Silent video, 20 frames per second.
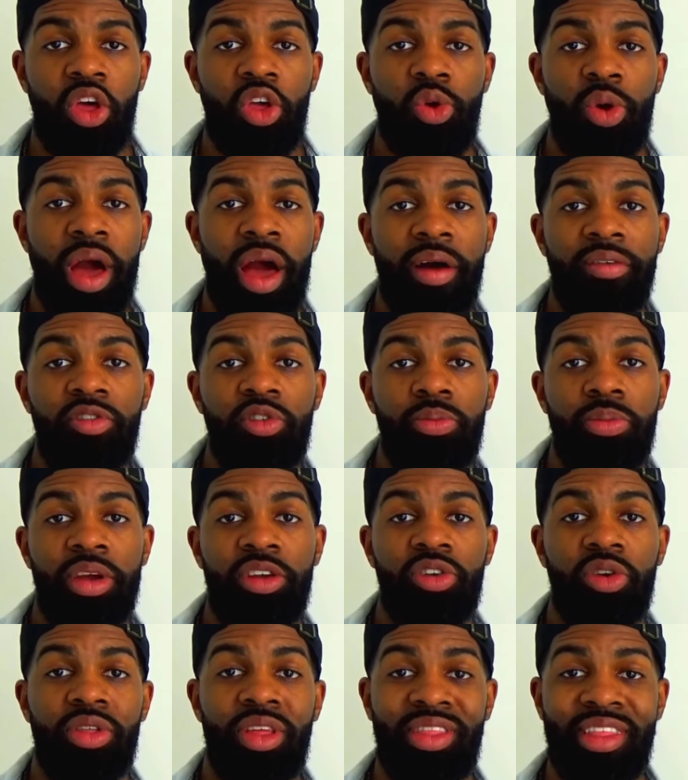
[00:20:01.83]
you have to make
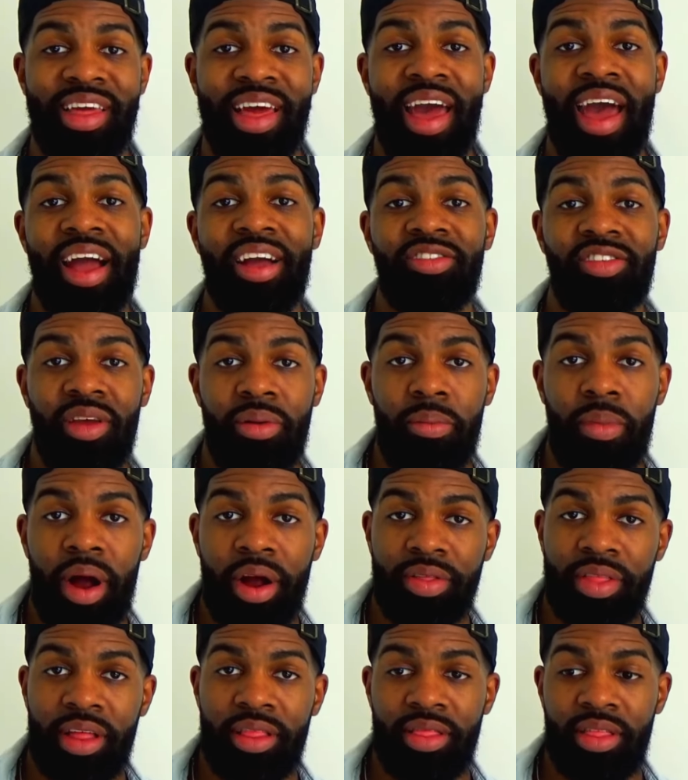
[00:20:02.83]
sure that the accent
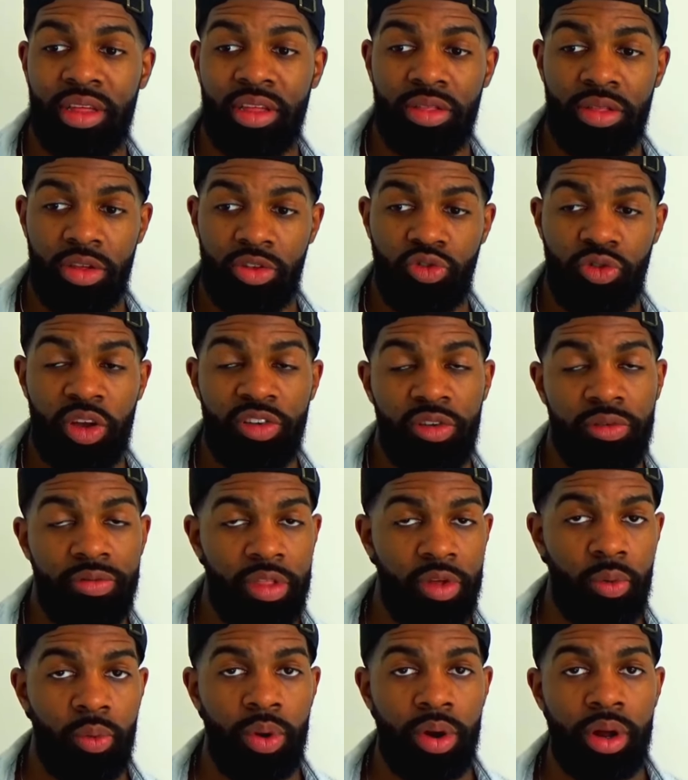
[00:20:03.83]
mark, that the stress of
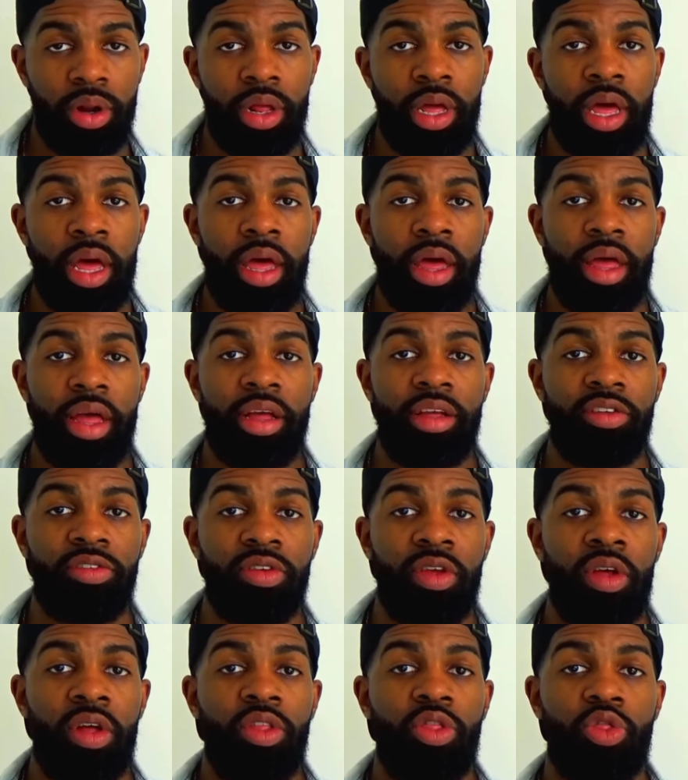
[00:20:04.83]
the word,
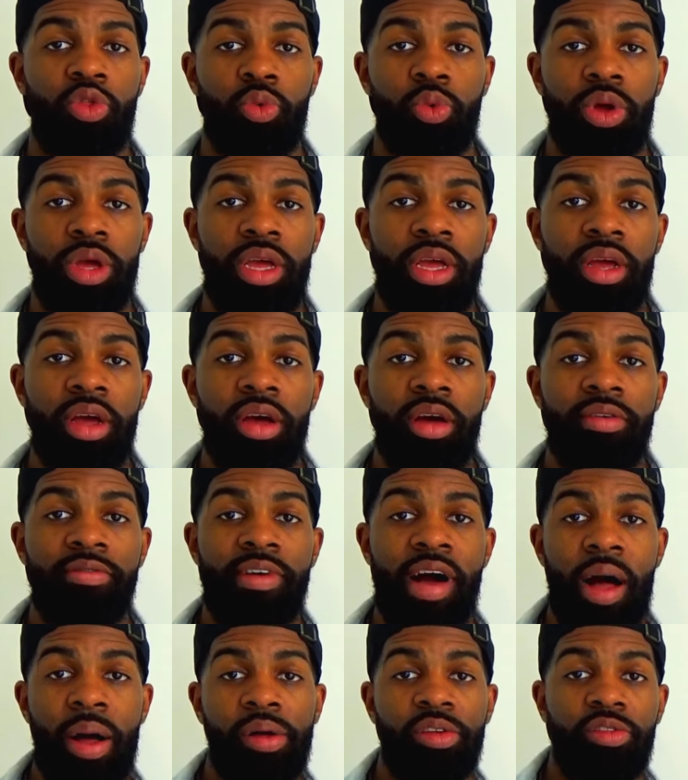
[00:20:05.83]
is 3
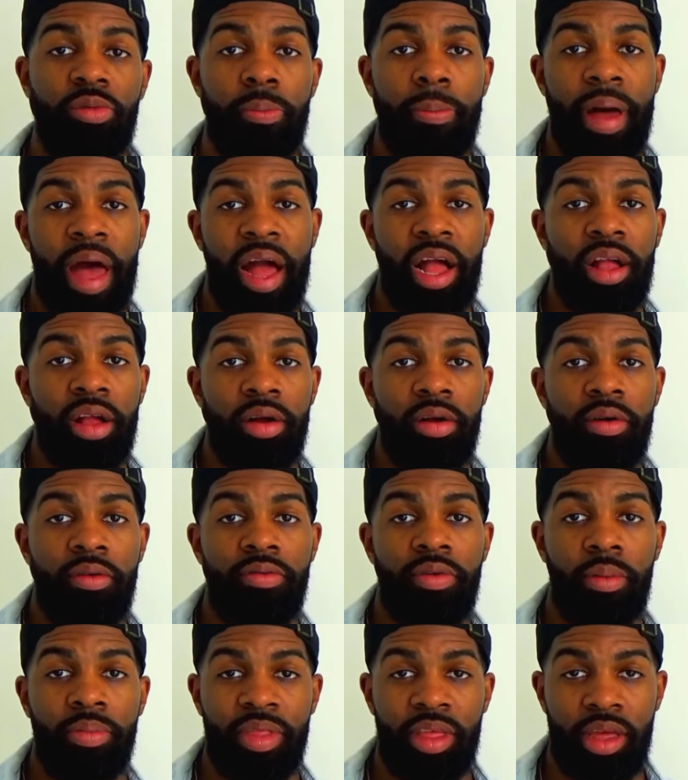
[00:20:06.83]
vowels back
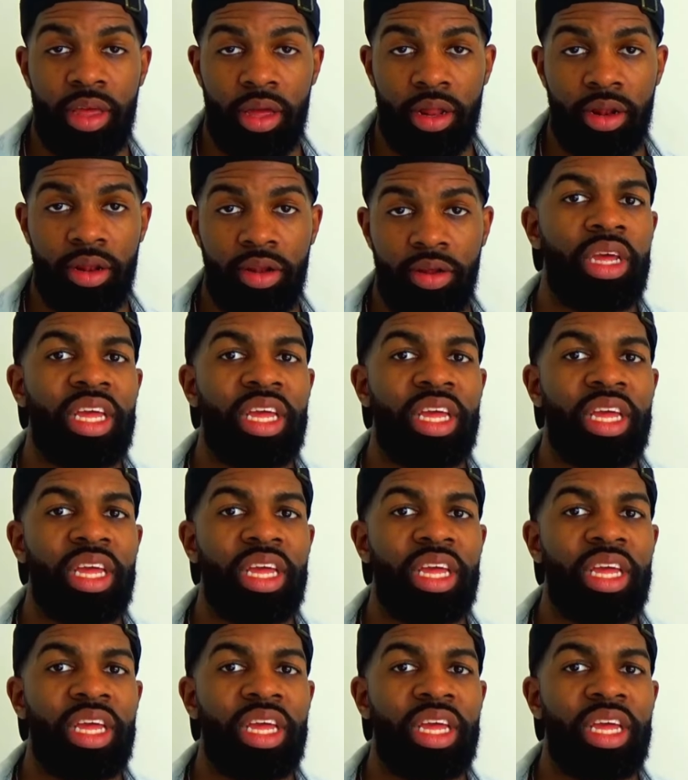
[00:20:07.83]
from the end.